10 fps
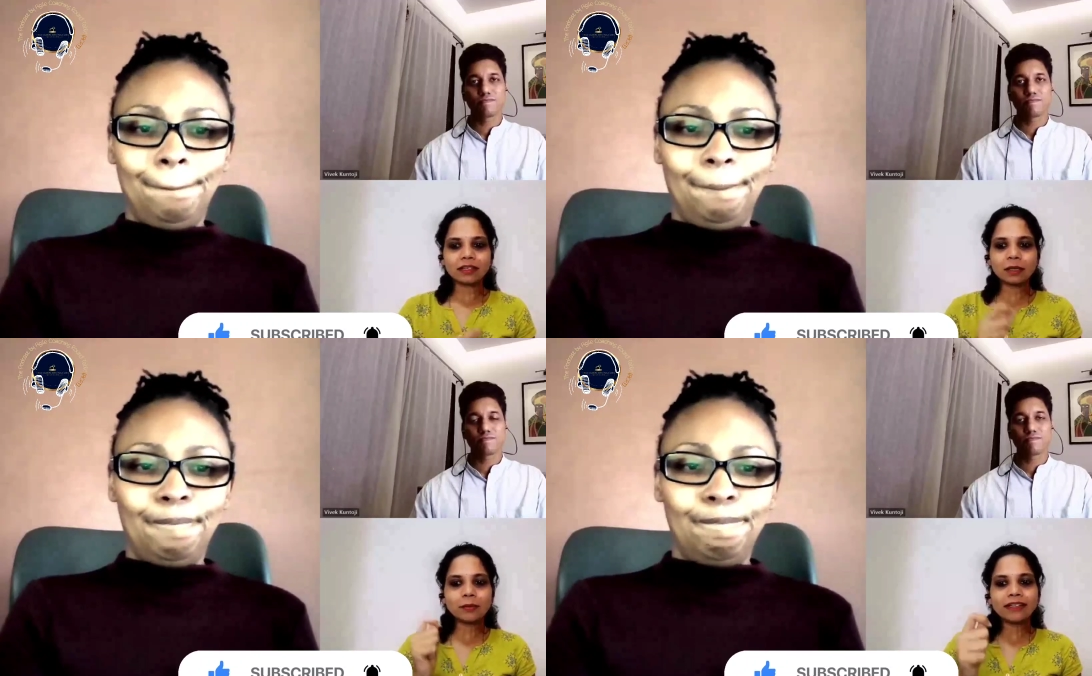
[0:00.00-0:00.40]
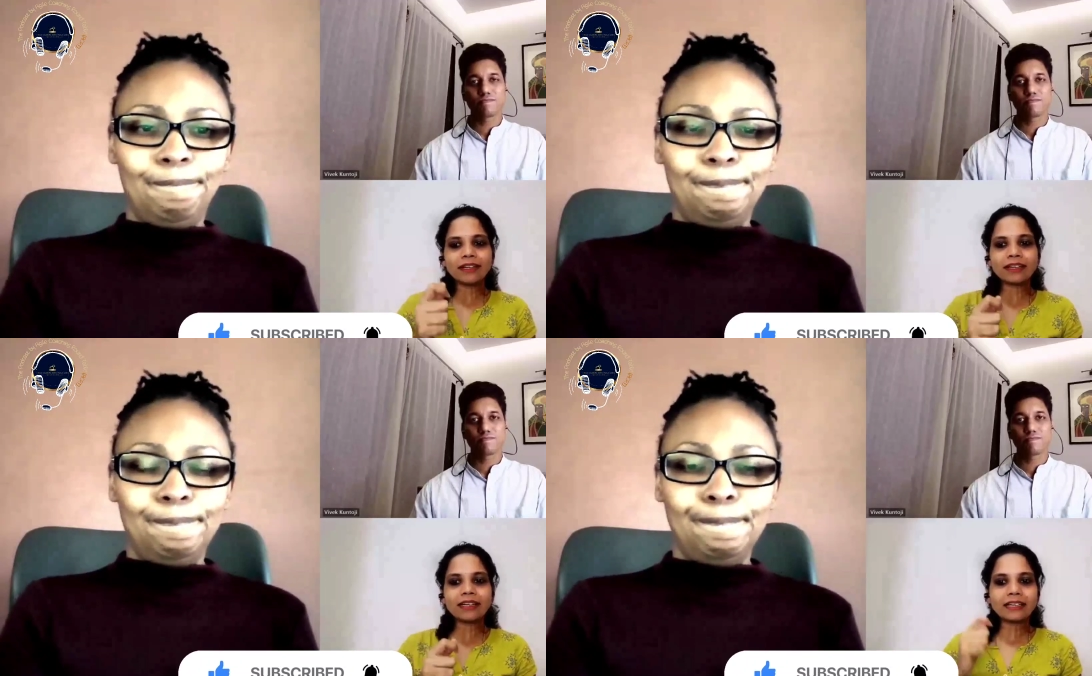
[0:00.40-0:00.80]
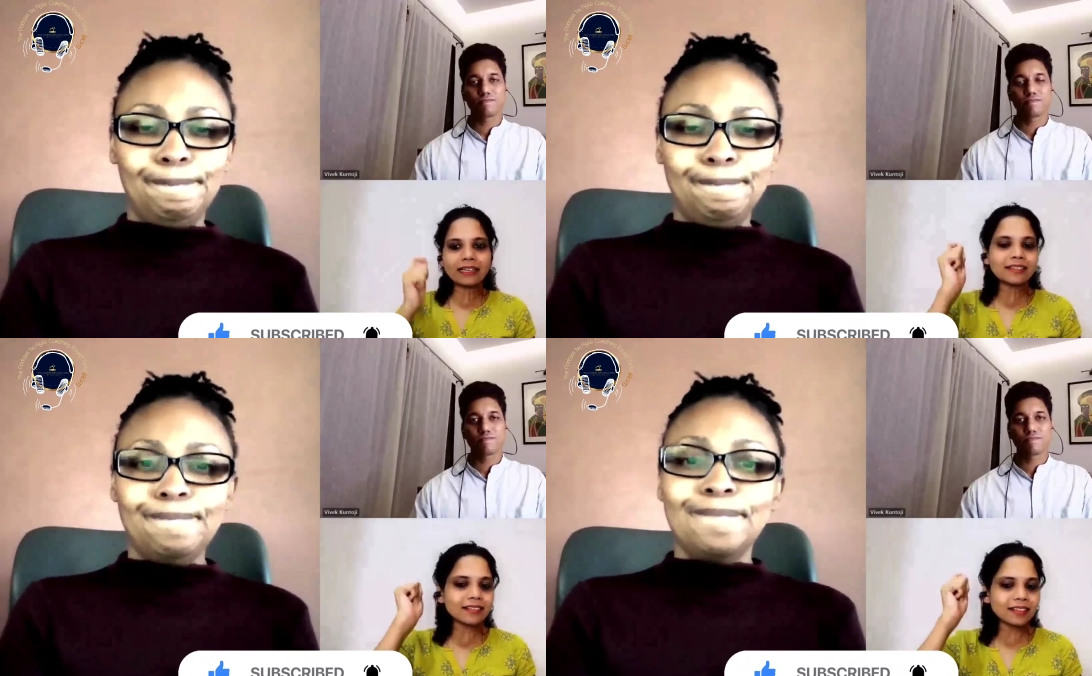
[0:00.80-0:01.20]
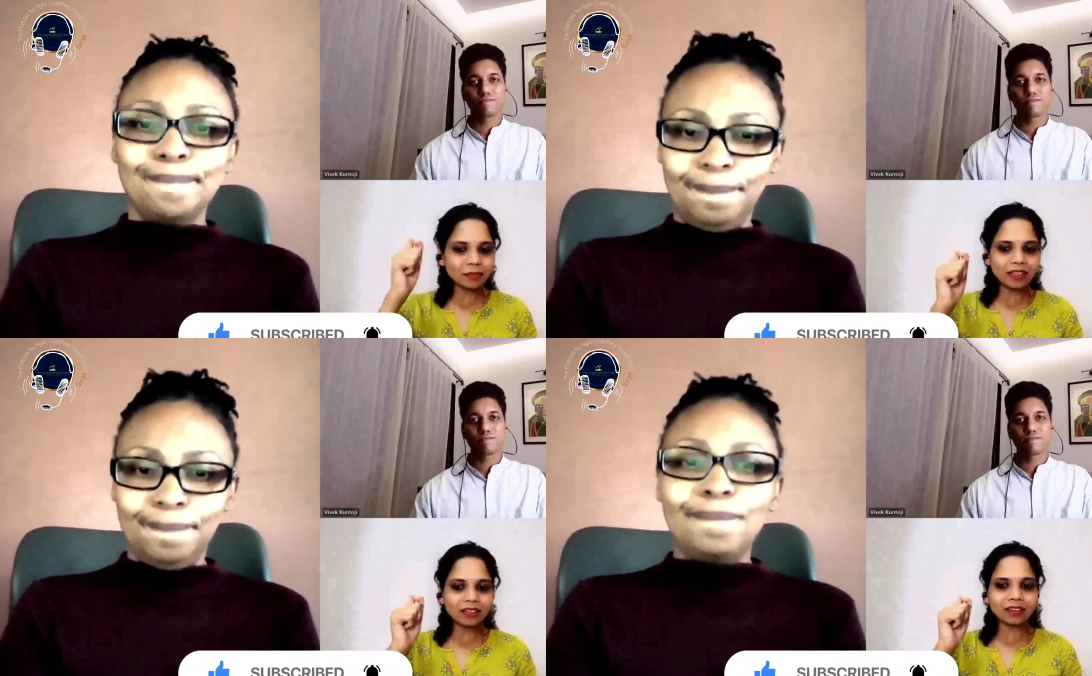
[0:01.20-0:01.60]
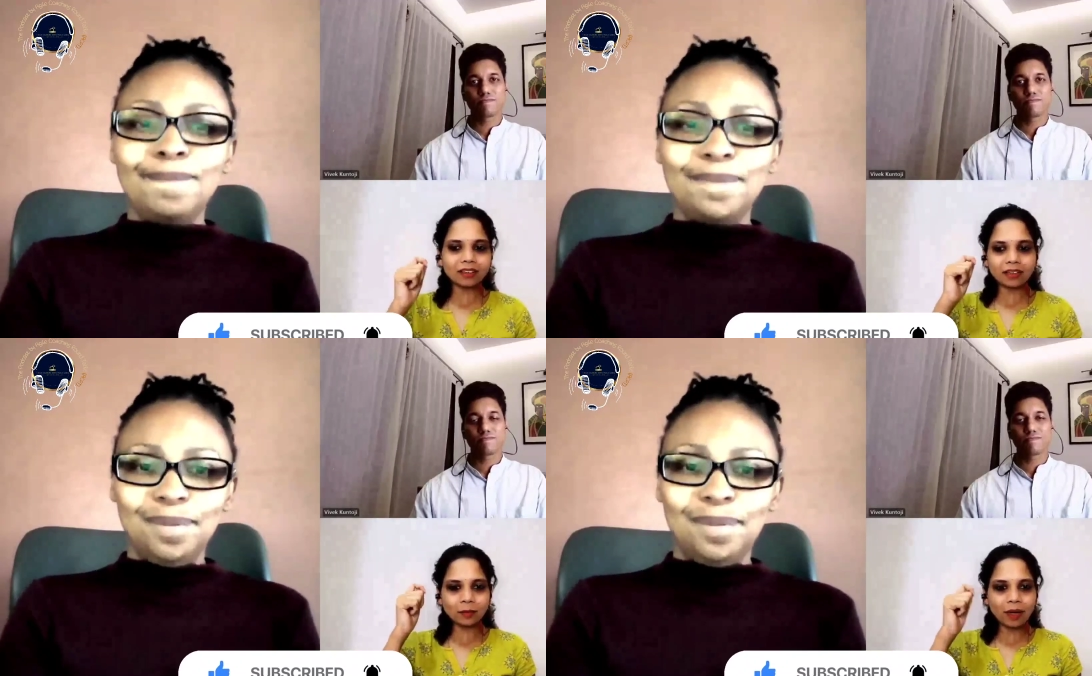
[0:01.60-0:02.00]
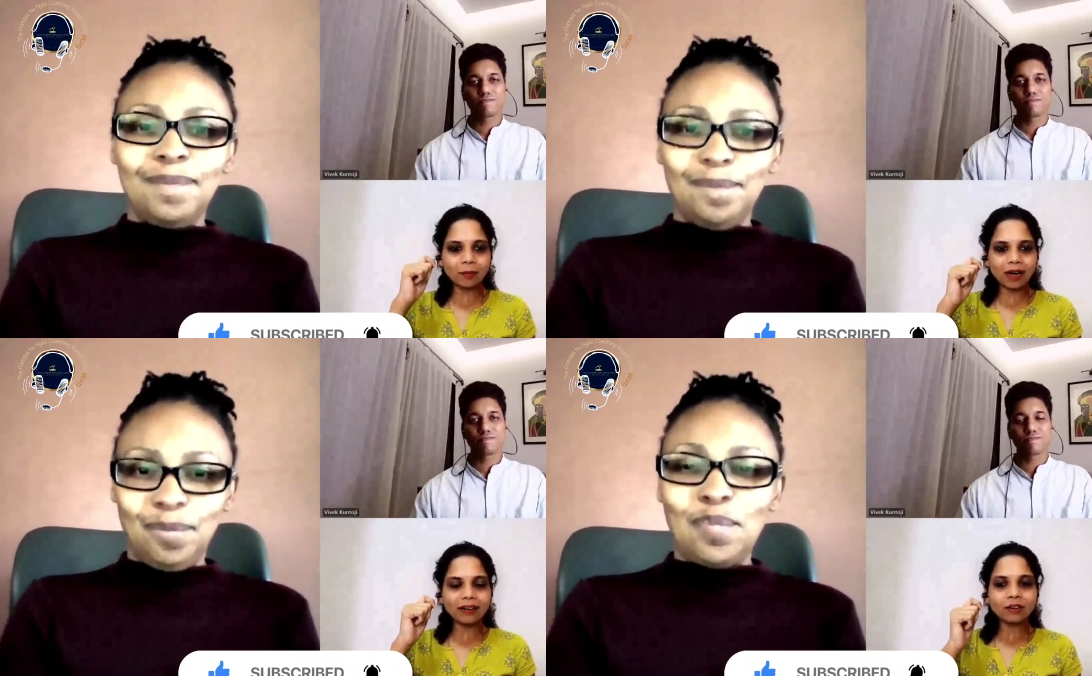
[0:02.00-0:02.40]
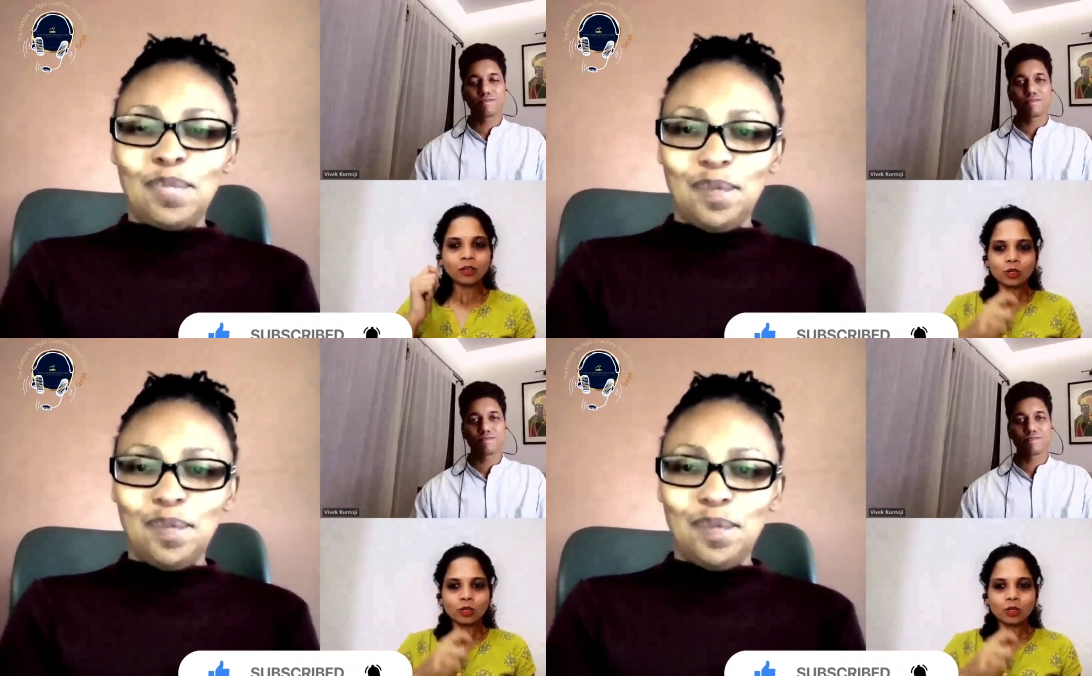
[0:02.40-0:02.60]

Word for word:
Speaker 1: immediately clicked something in my mind.